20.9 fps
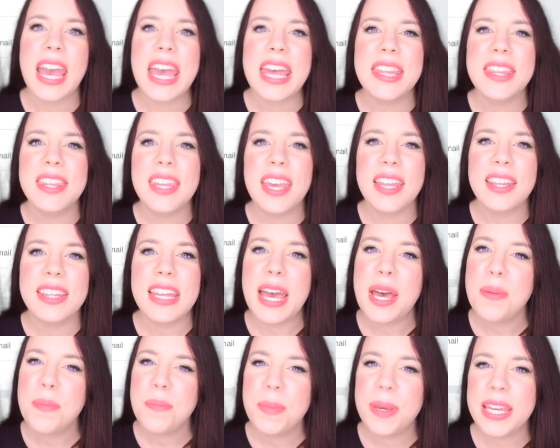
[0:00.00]
And then
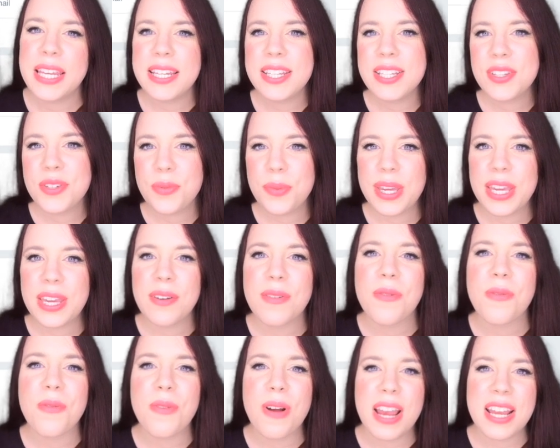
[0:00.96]
that pinned tweet
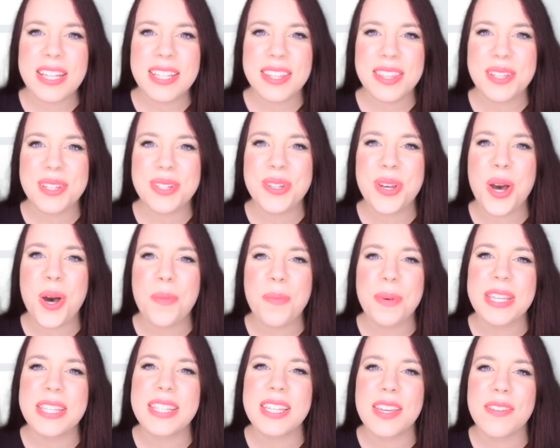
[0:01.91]
right at the top
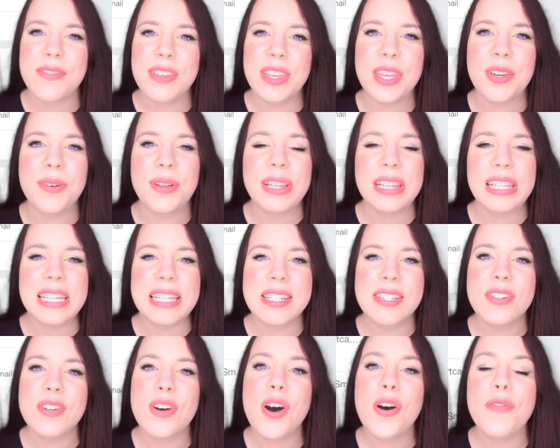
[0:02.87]
is giving you a
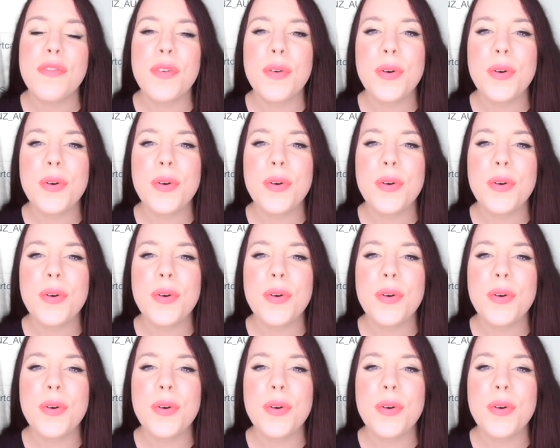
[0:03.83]
list of